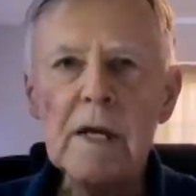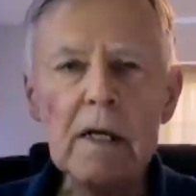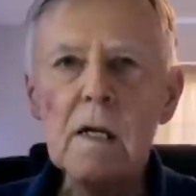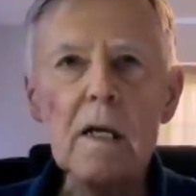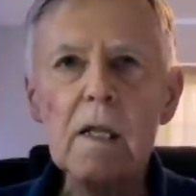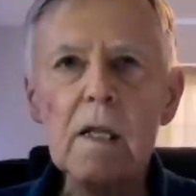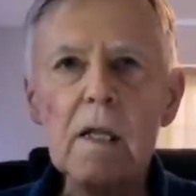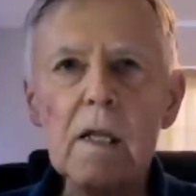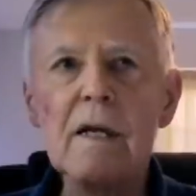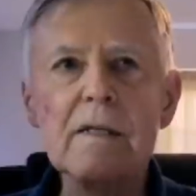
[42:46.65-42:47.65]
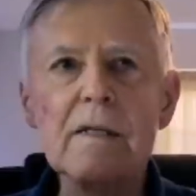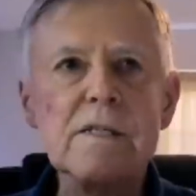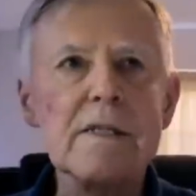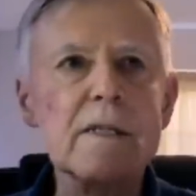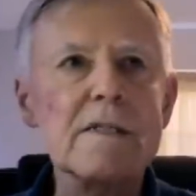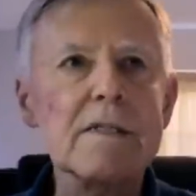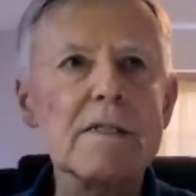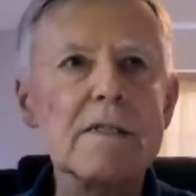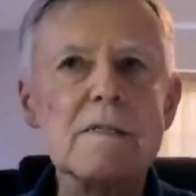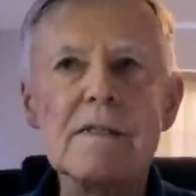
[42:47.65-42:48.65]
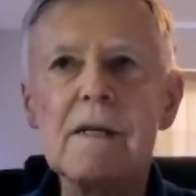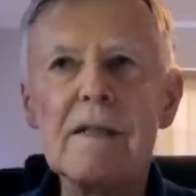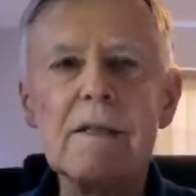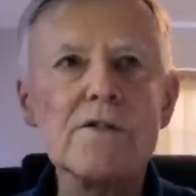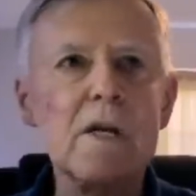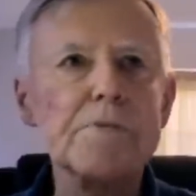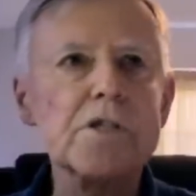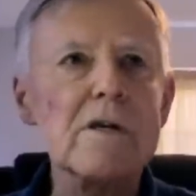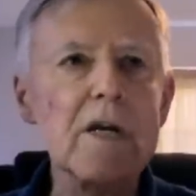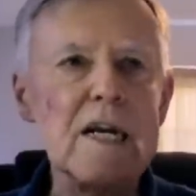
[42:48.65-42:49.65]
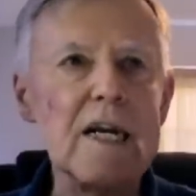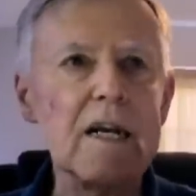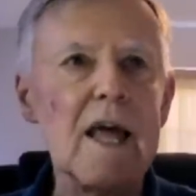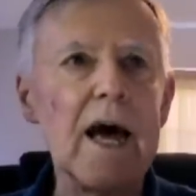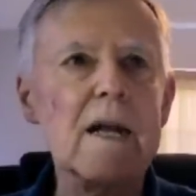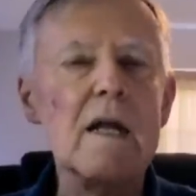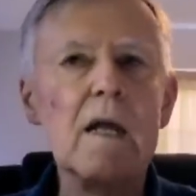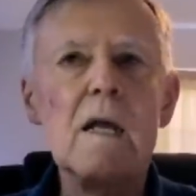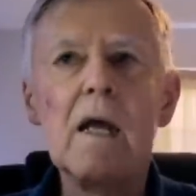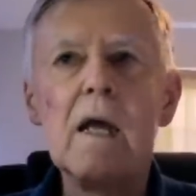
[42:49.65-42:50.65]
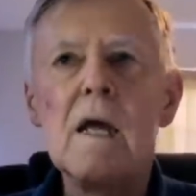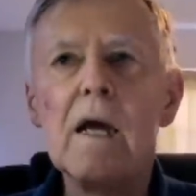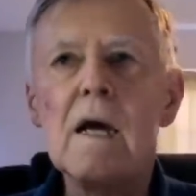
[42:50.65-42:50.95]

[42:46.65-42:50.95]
I mean, it's it's there's an absurdity to that.